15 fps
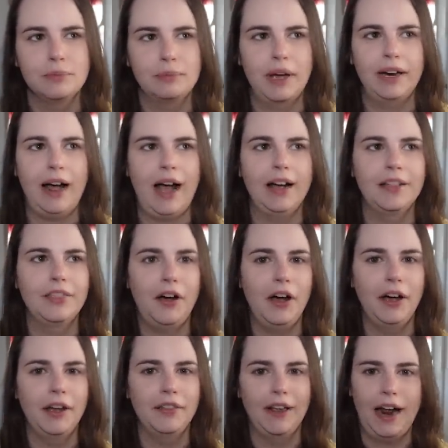but I
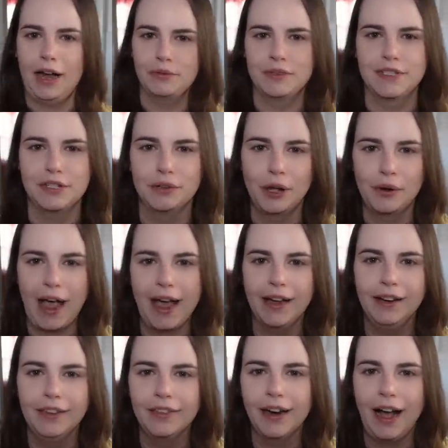thought that I was doing
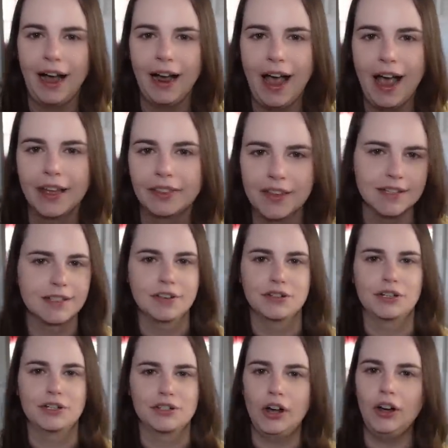okay, that I had things under
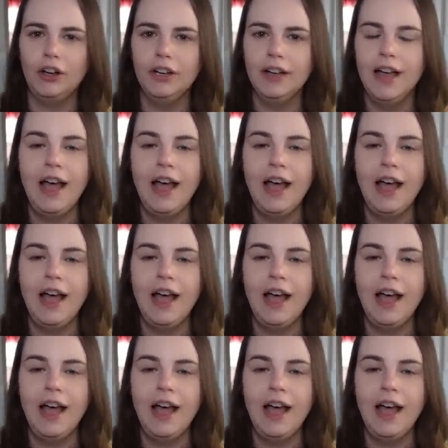control.